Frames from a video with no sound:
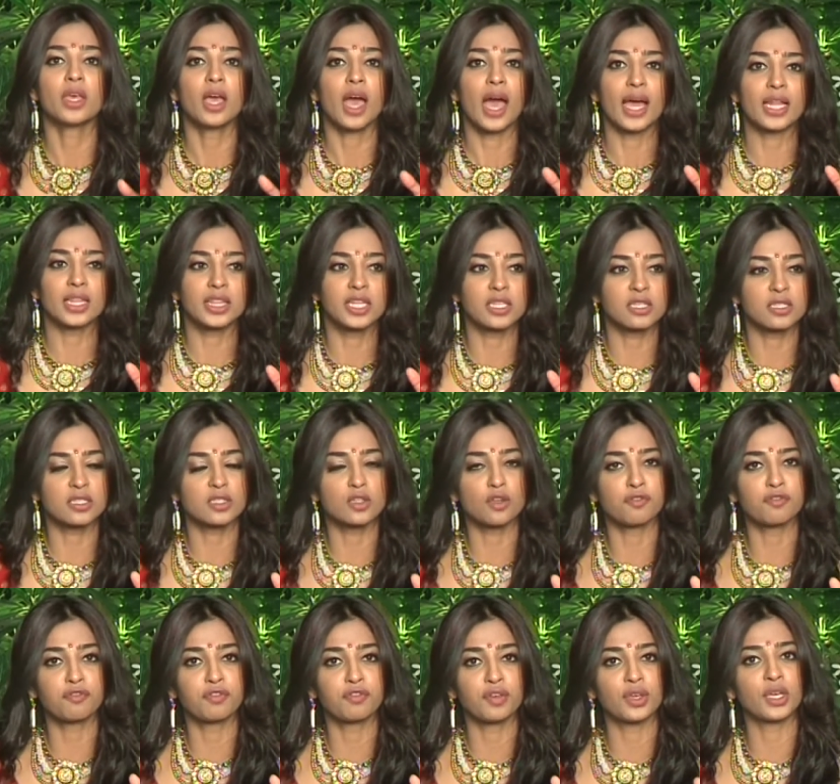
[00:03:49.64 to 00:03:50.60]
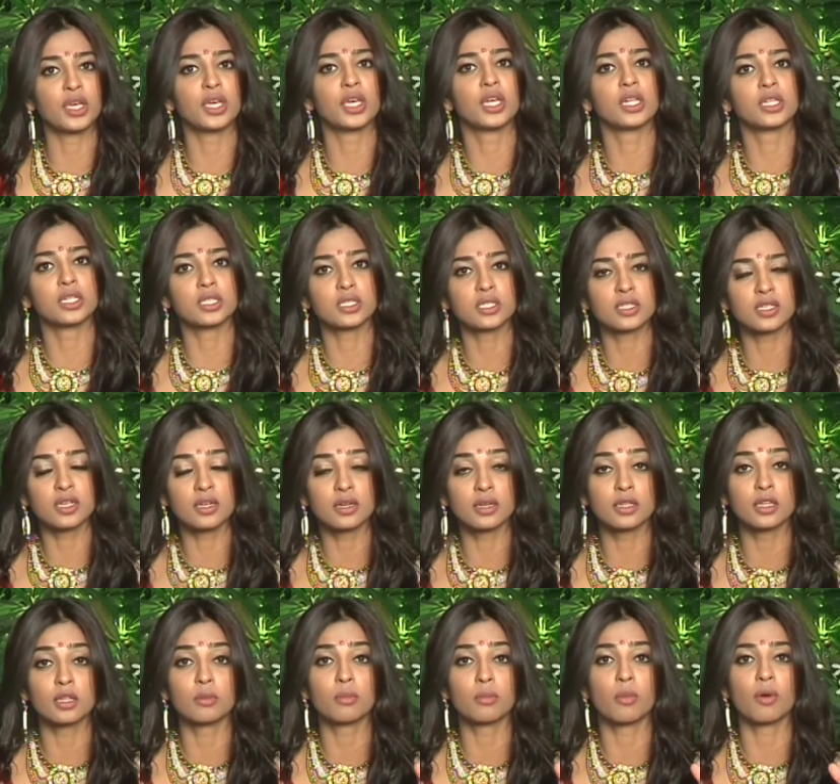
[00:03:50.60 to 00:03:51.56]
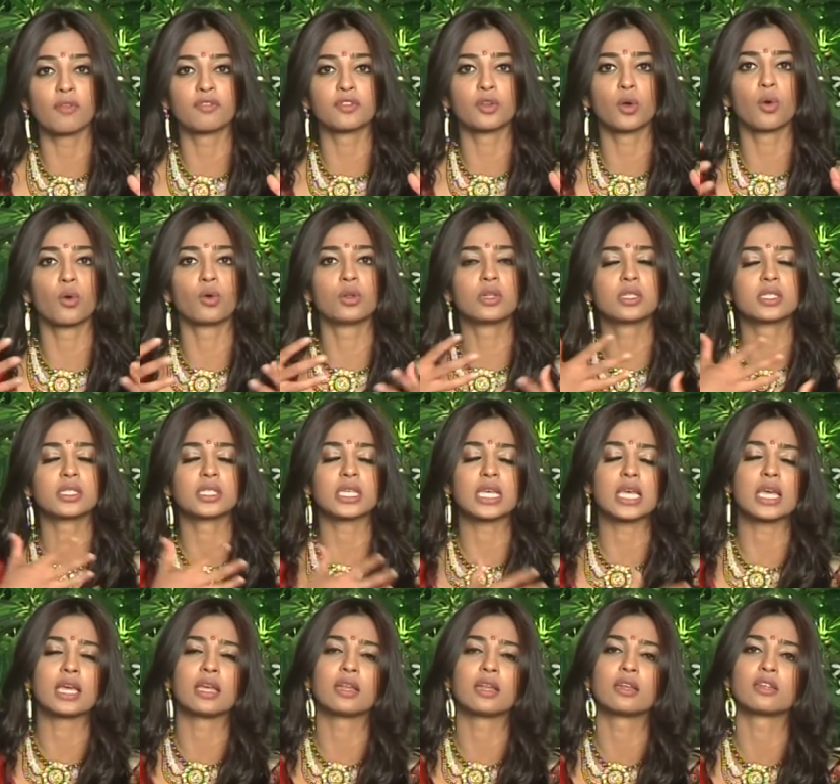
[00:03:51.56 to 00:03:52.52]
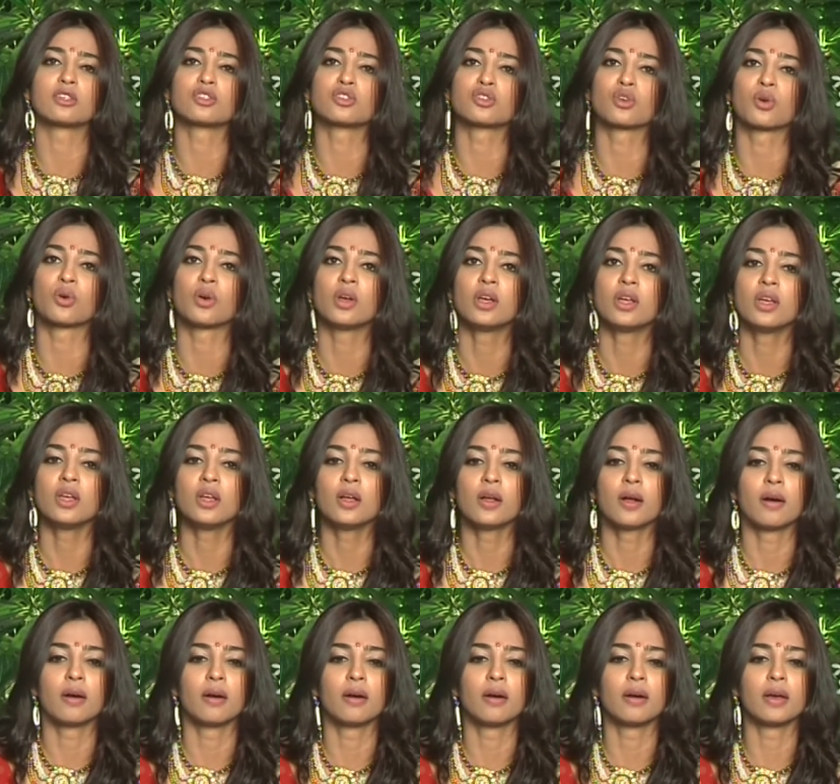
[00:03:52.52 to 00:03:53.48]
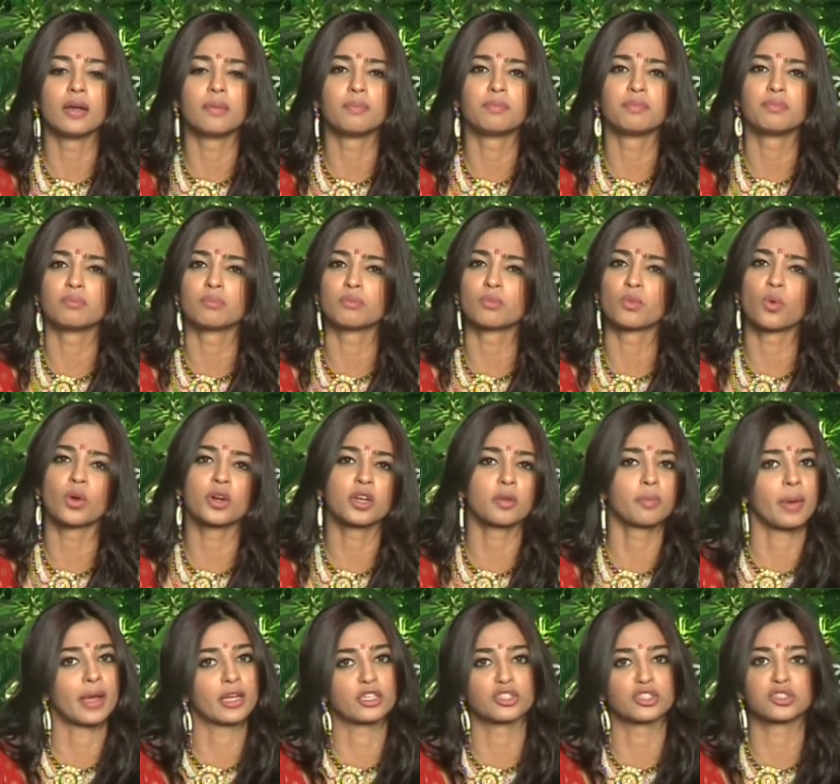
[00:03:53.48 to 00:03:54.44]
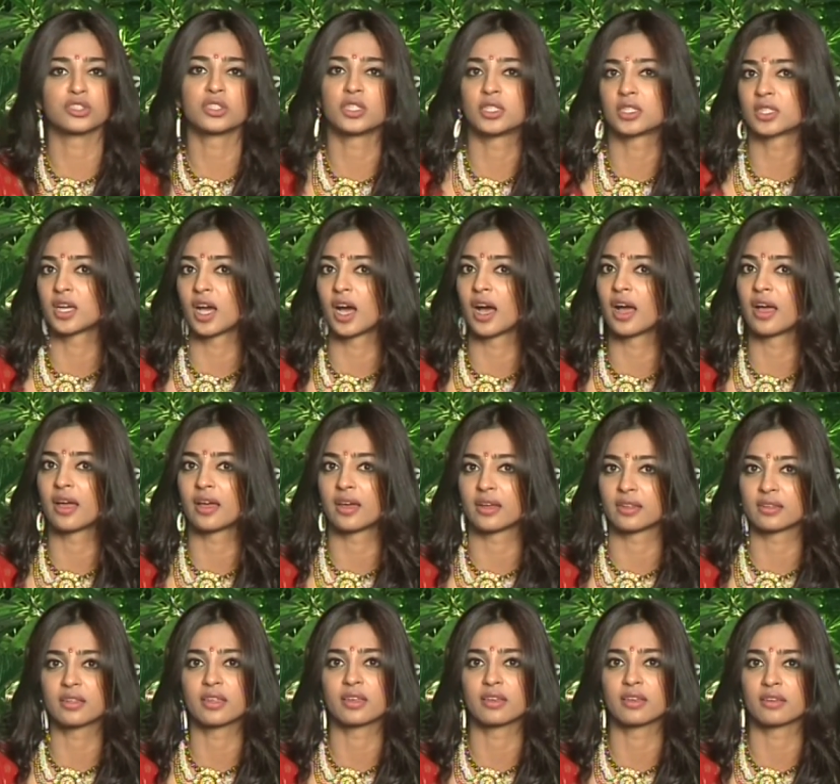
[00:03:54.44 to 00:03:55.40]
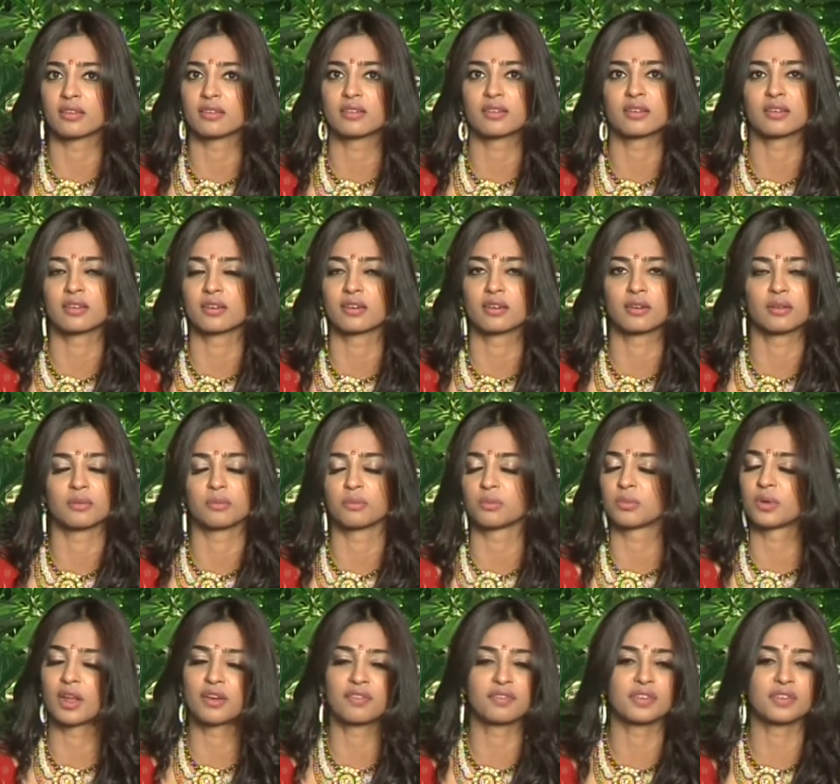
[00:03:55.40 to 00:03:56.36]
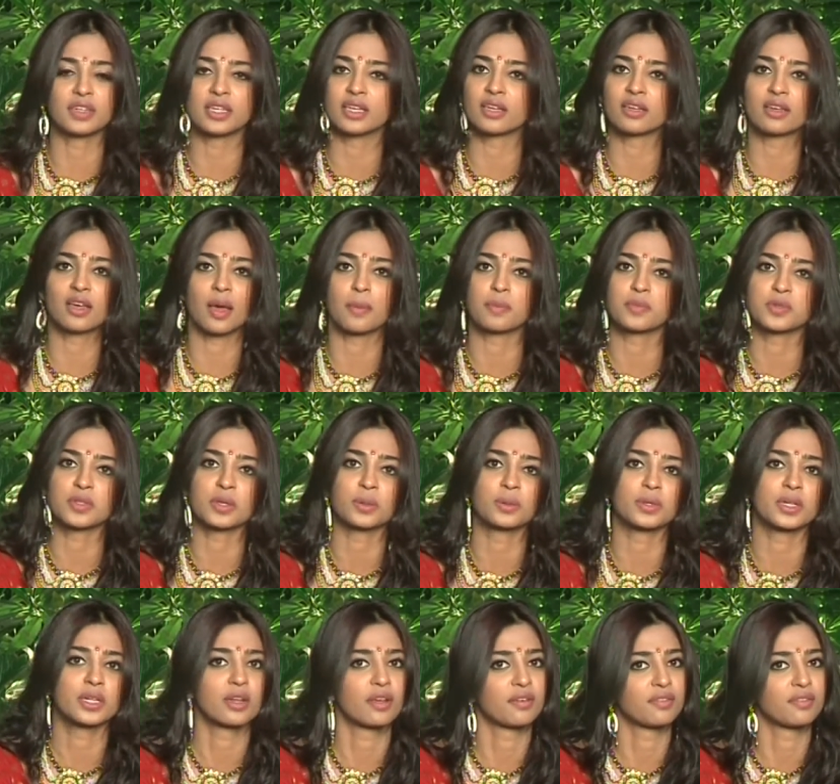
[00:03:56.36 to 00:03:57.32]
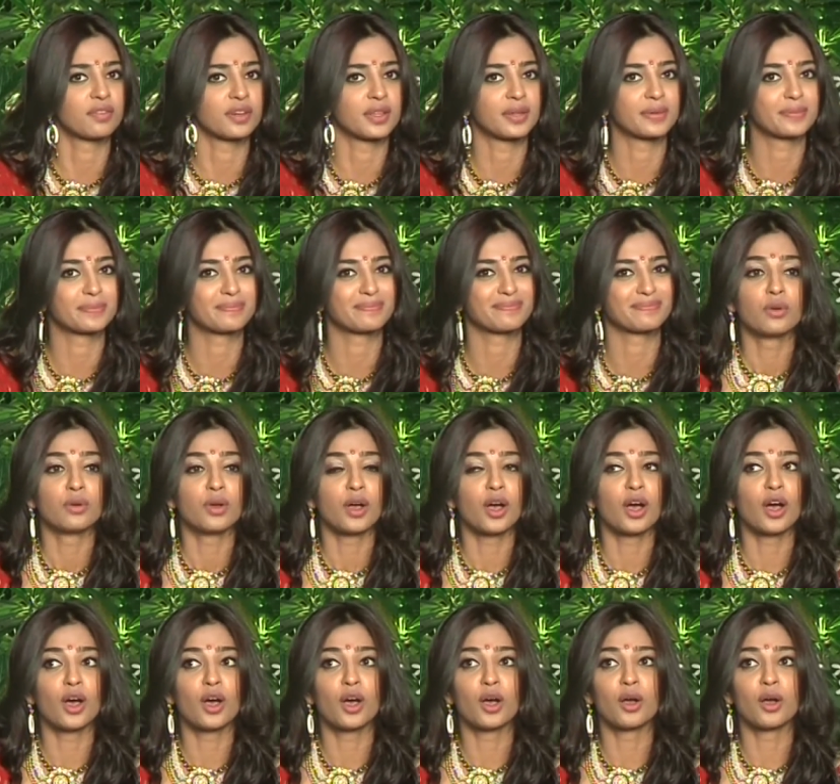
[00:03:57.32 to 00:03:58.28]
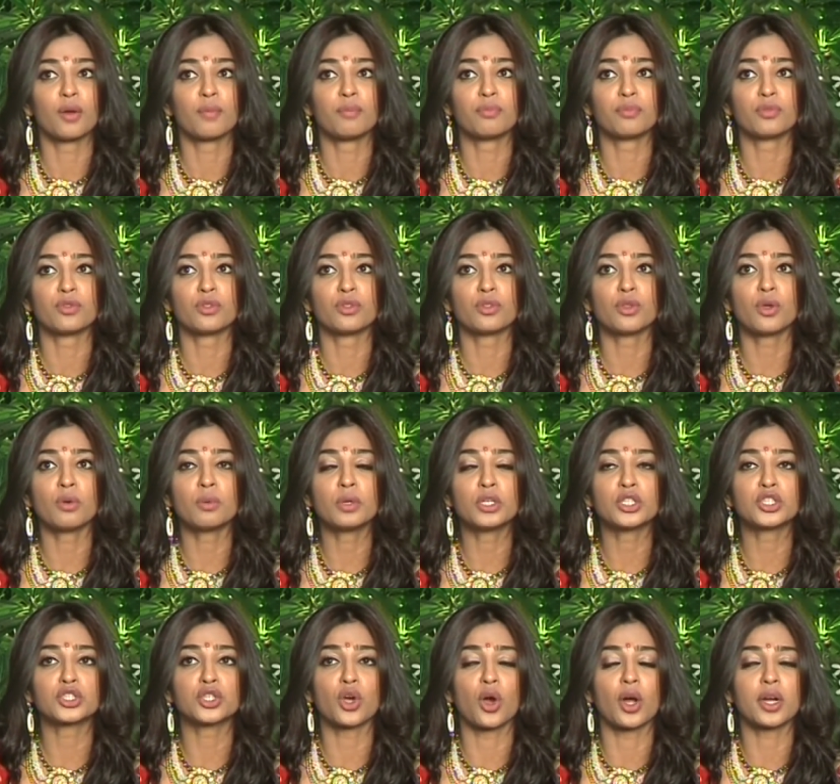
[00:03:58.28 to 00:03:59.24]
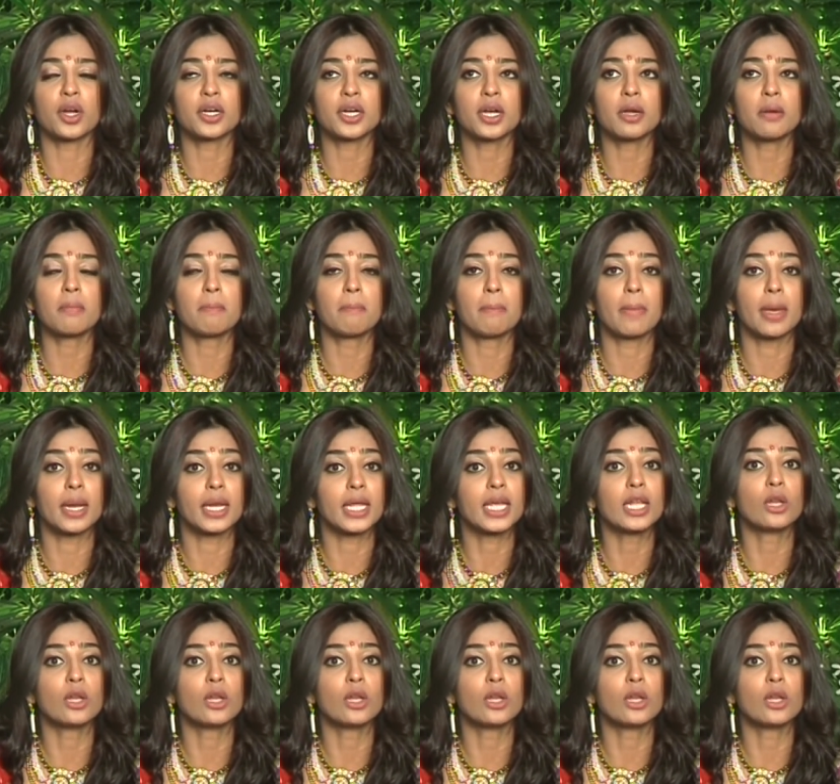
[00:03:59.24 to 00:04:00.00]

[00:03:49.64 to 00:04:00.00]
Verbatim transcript: and this is the feel this is the rhythm of the whole scene so uh, what a passionate guy I think uh, lovely absolutely lovely uh, no we shot at many